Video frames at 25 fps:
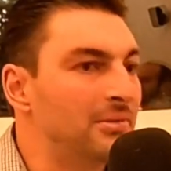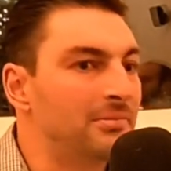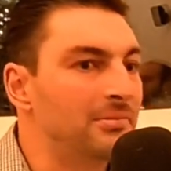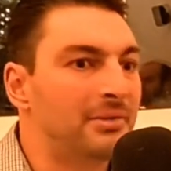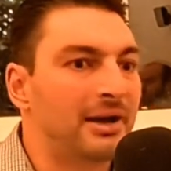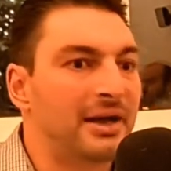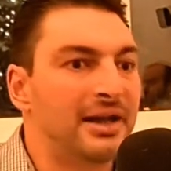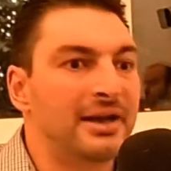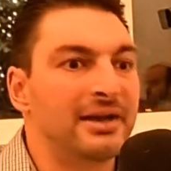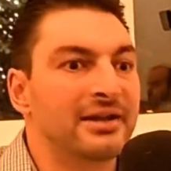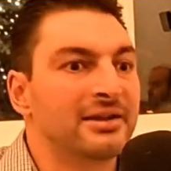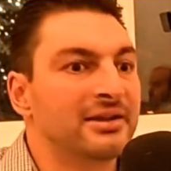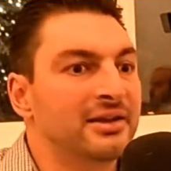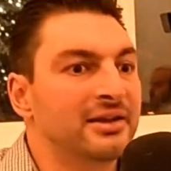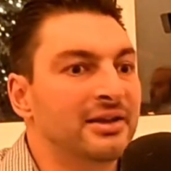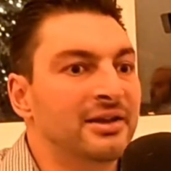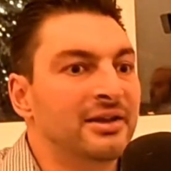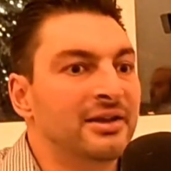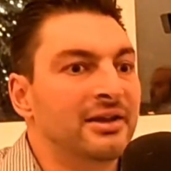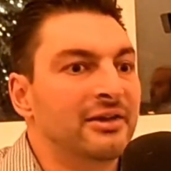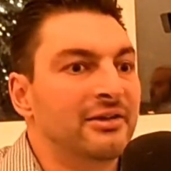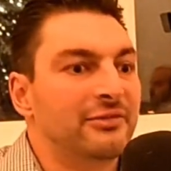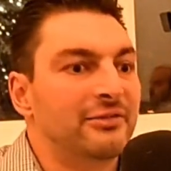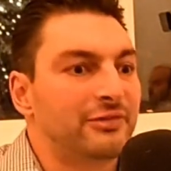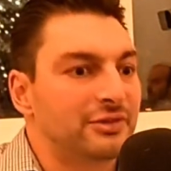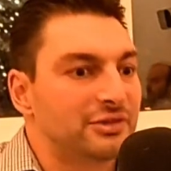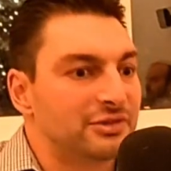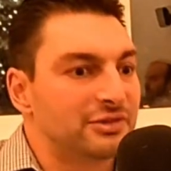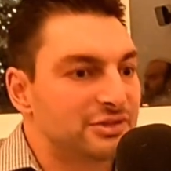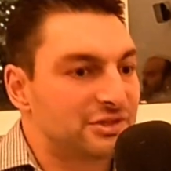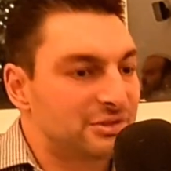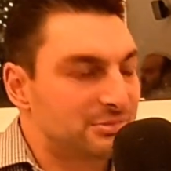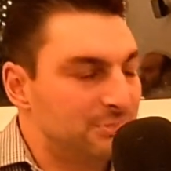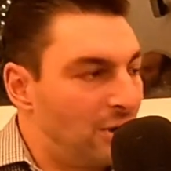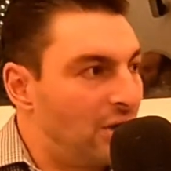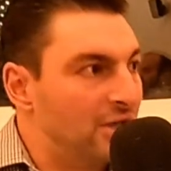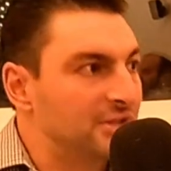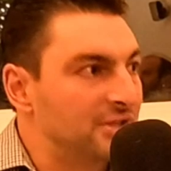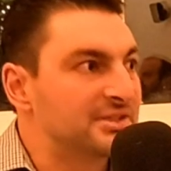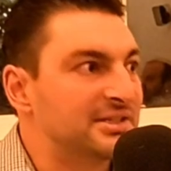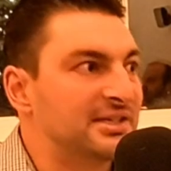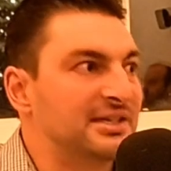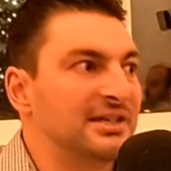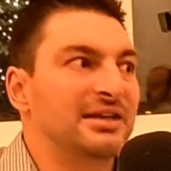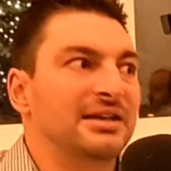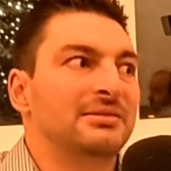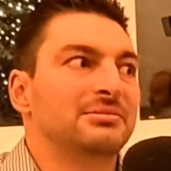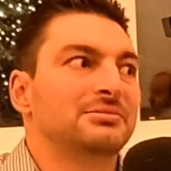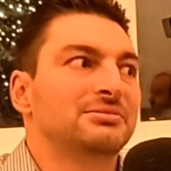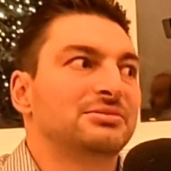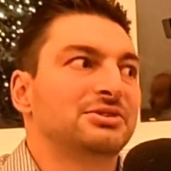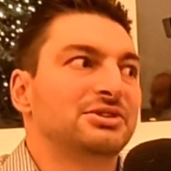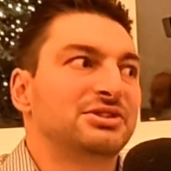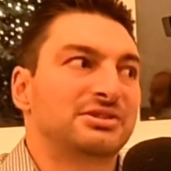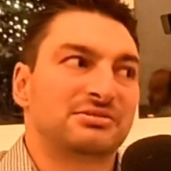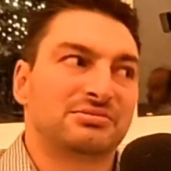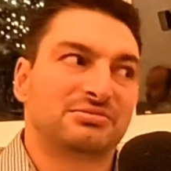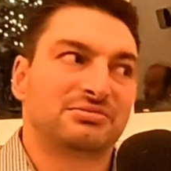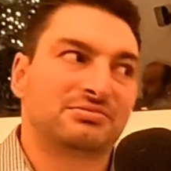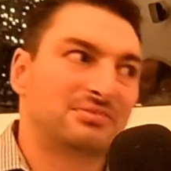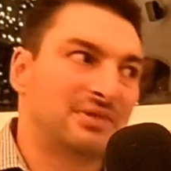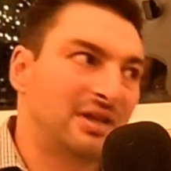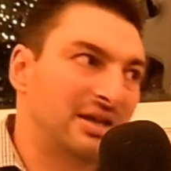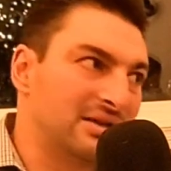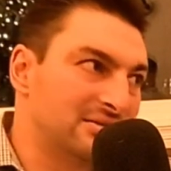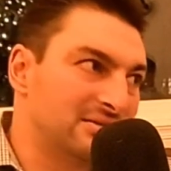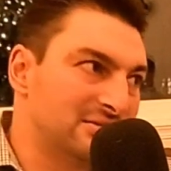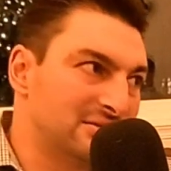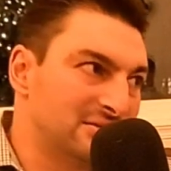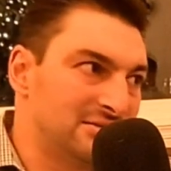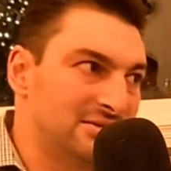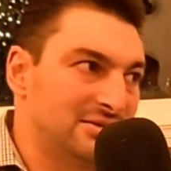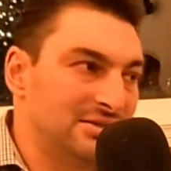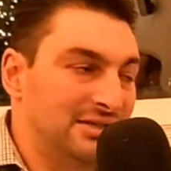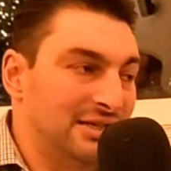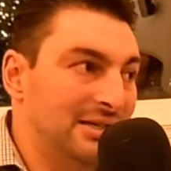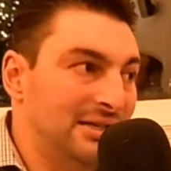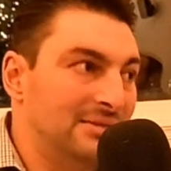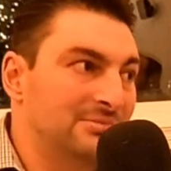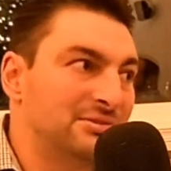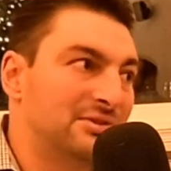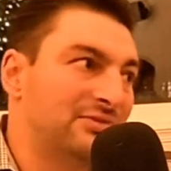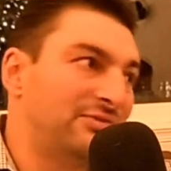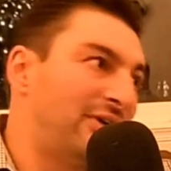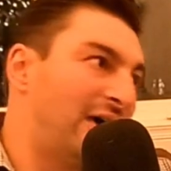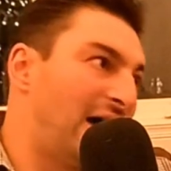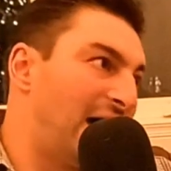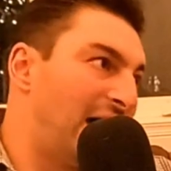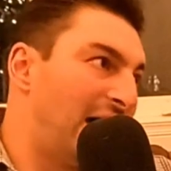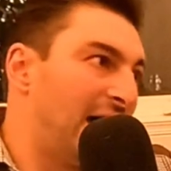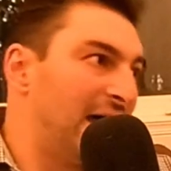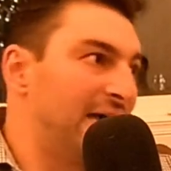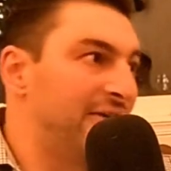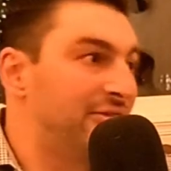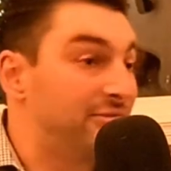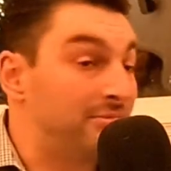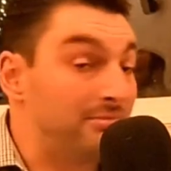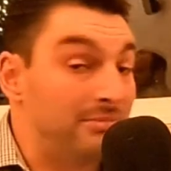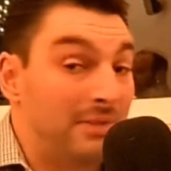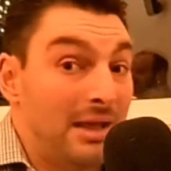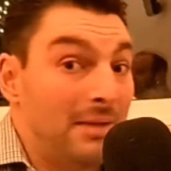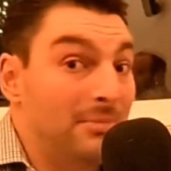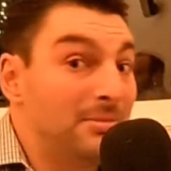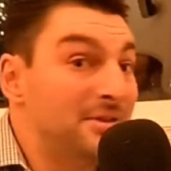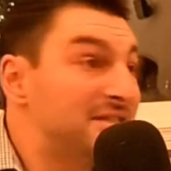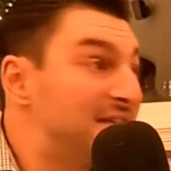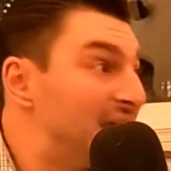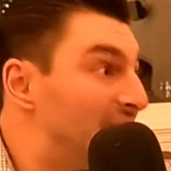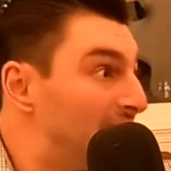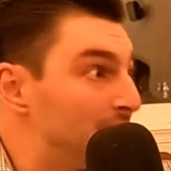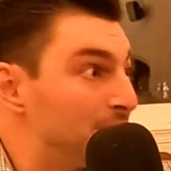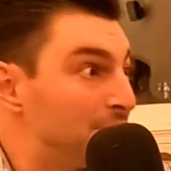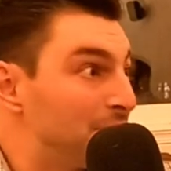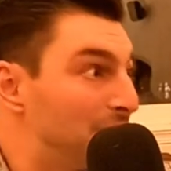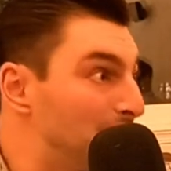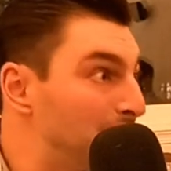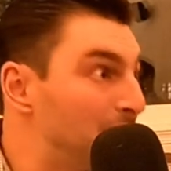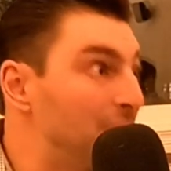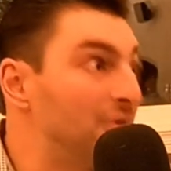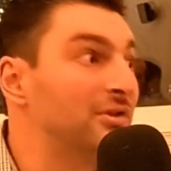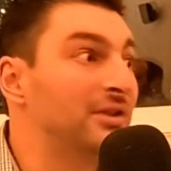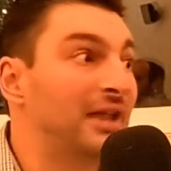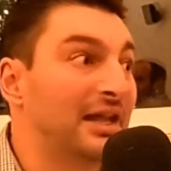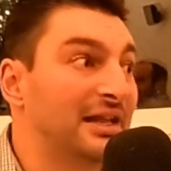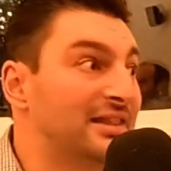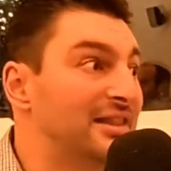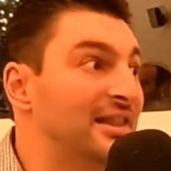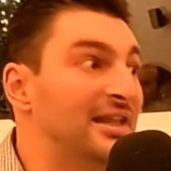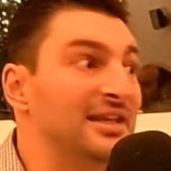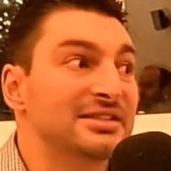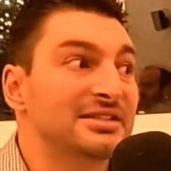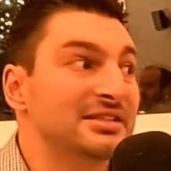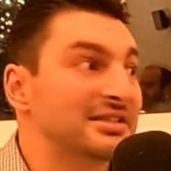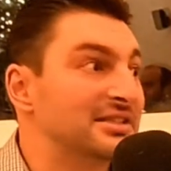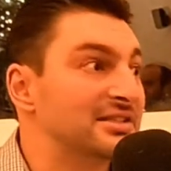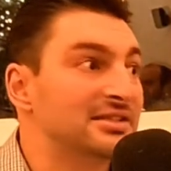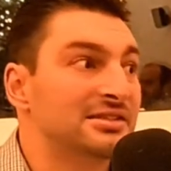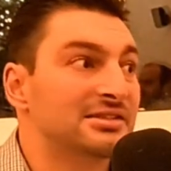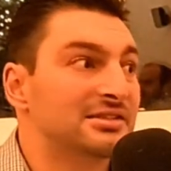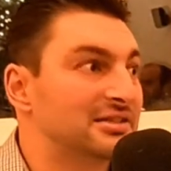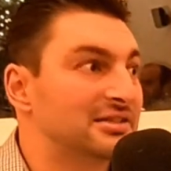But for small teams, like teams 5, maybe 10 people, like this is